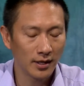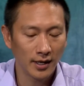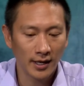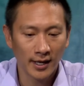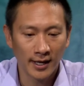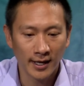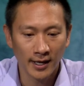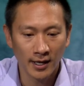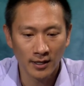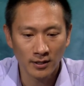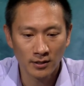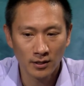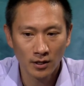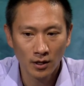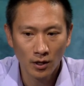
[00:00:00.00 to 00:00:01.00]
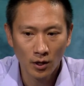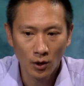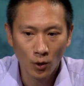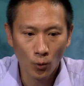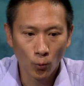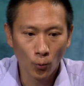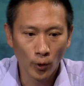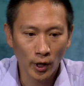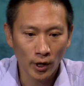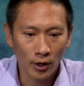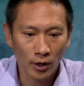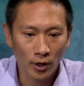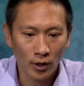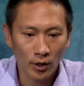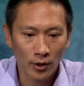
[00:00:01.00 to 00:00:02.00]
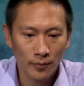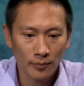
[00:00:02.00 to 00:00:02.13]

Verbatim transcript: and we're,